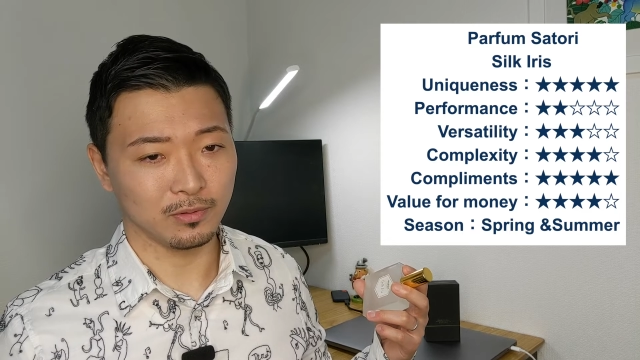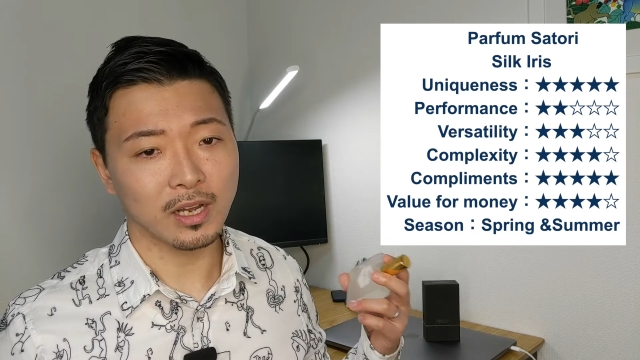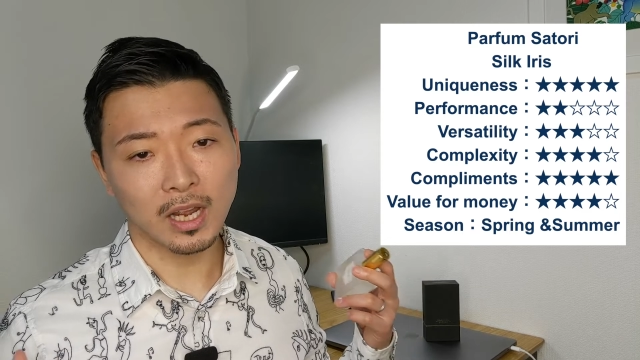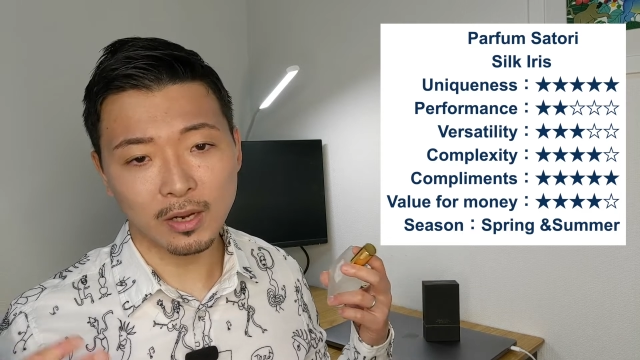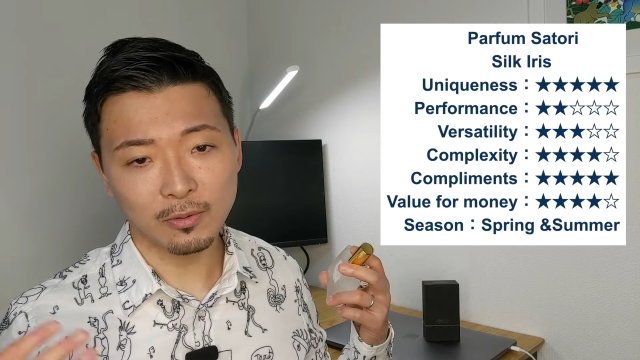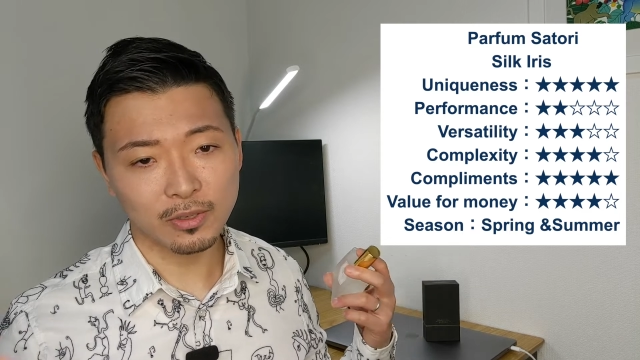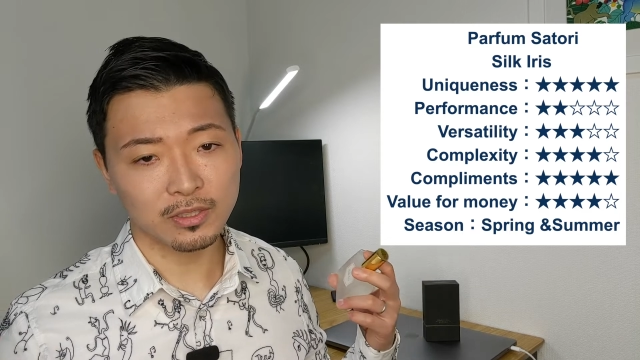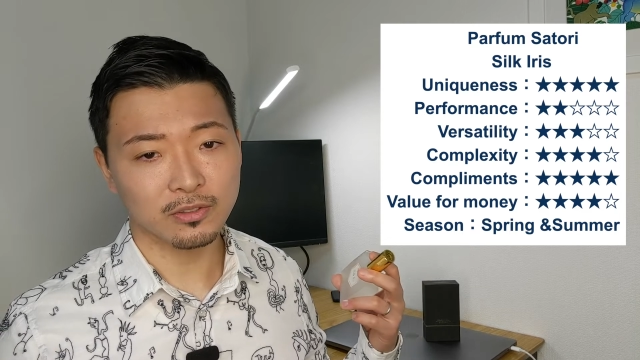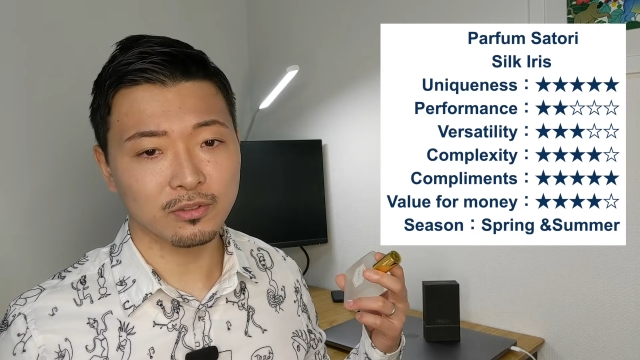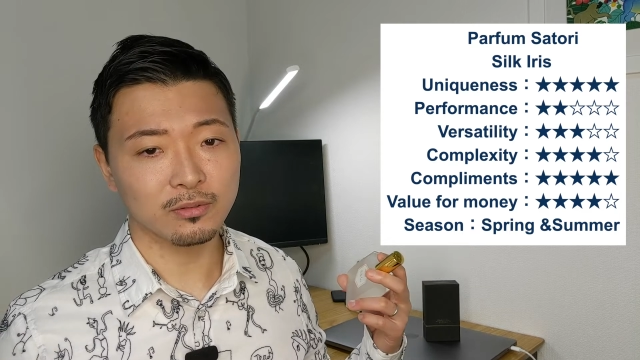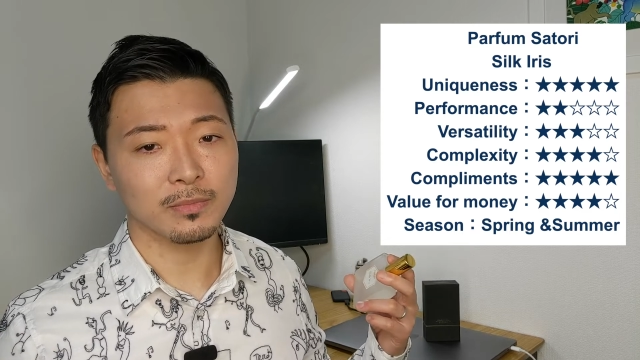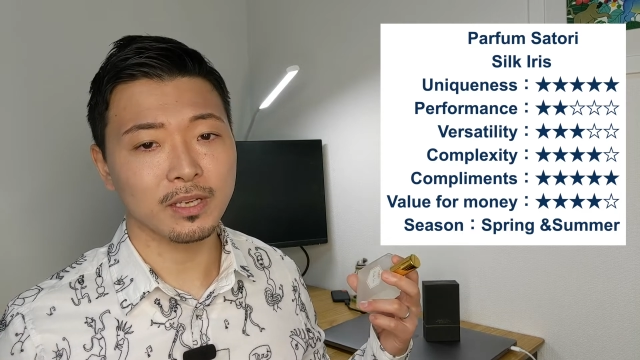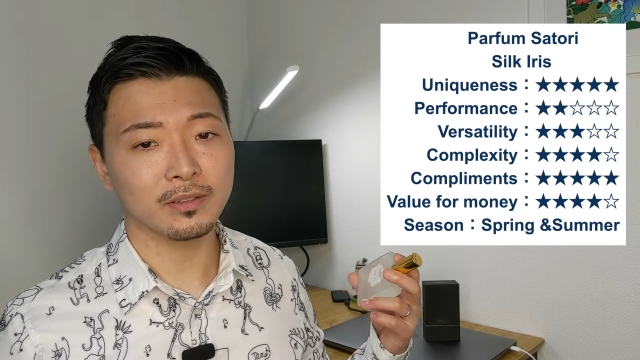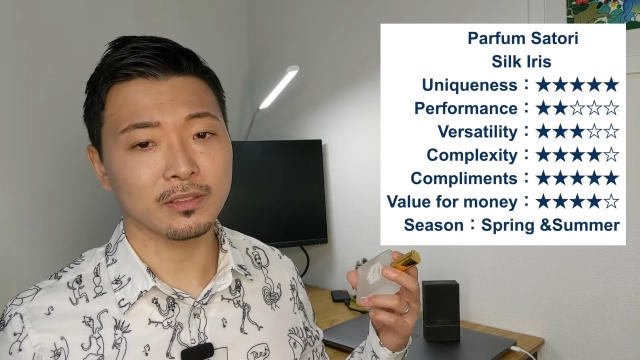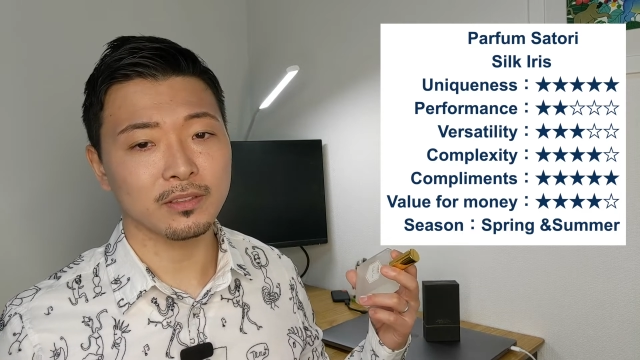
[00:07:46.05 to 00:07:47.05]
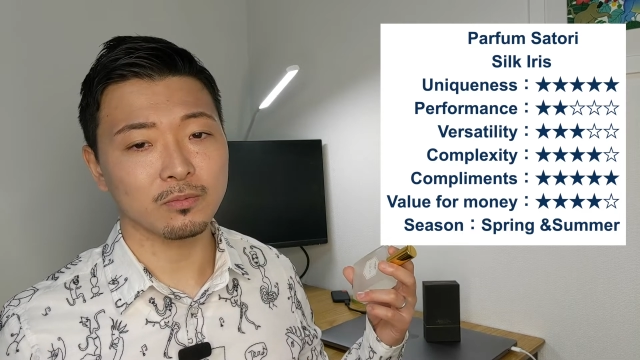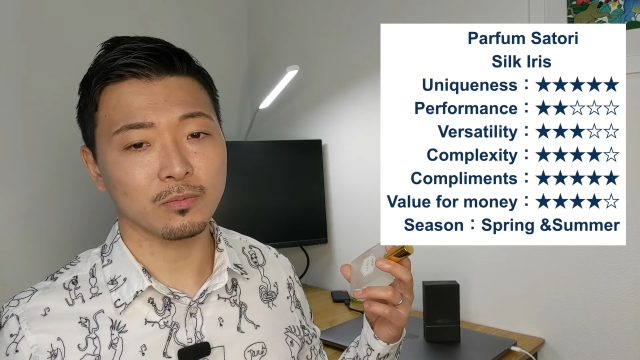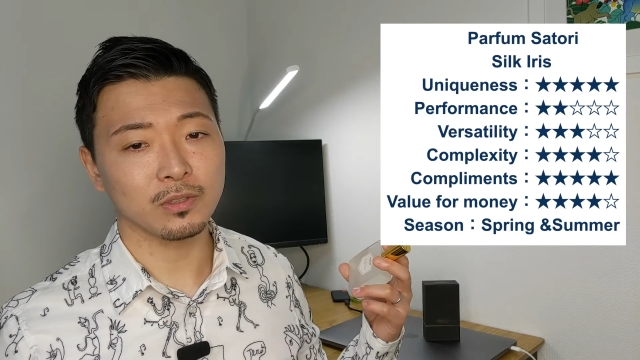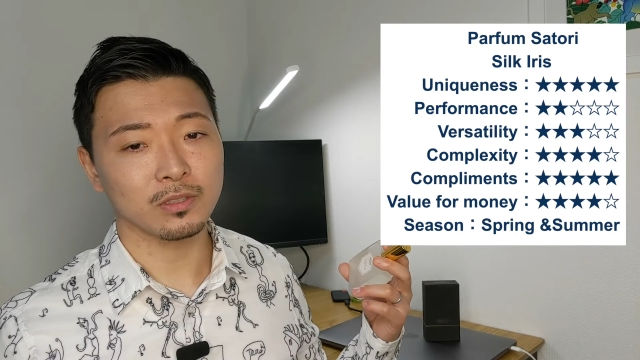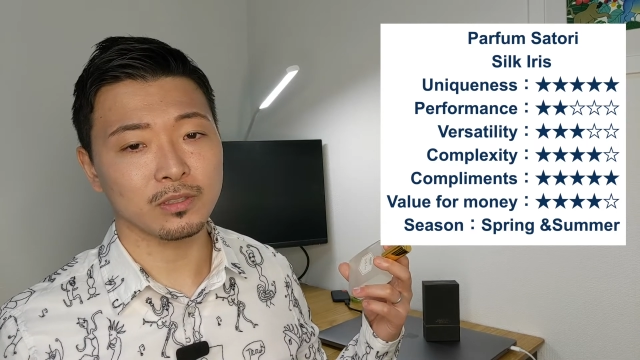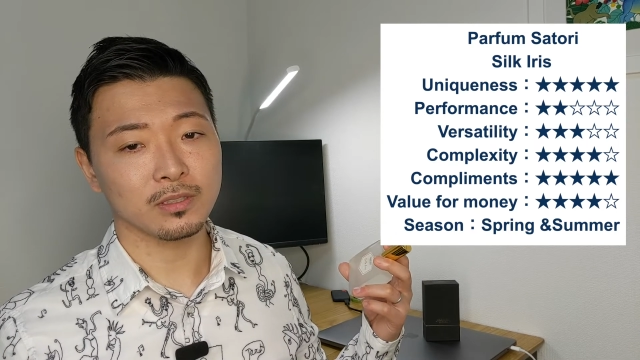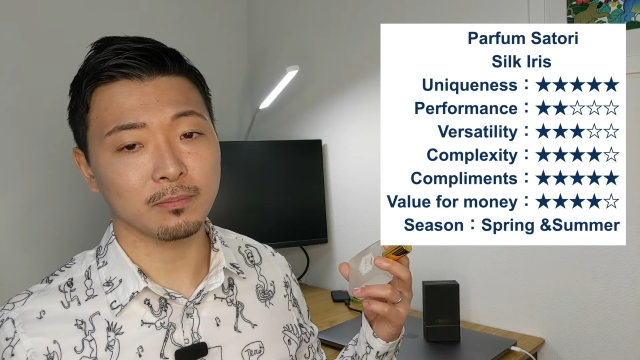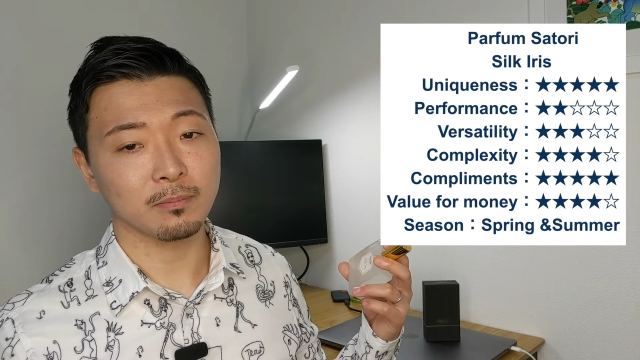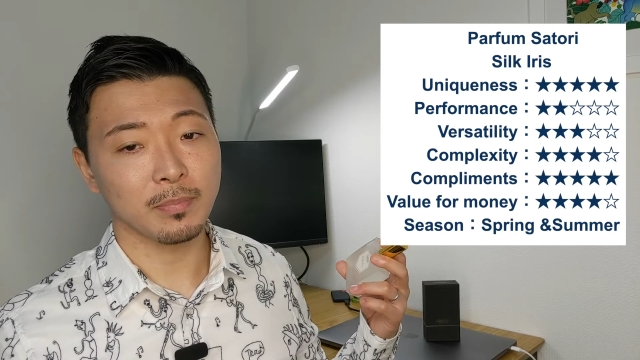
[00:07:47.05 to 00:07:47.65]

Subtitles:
I would assume that this was the